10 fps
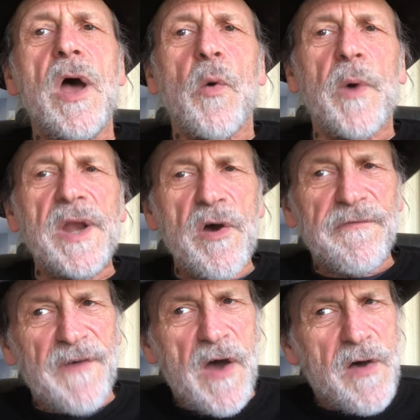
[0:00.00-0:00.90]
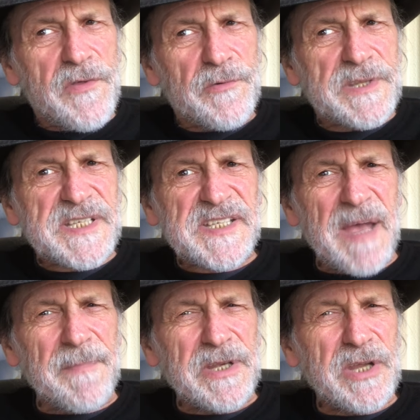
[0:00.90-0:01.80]
When her father had
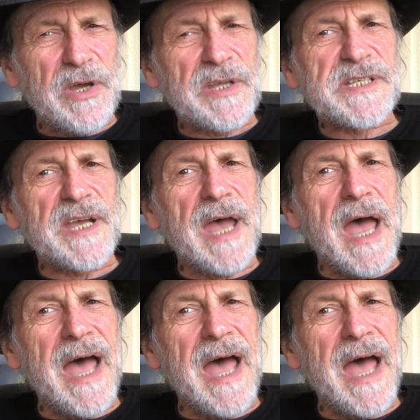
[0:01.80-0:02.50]
summoned her to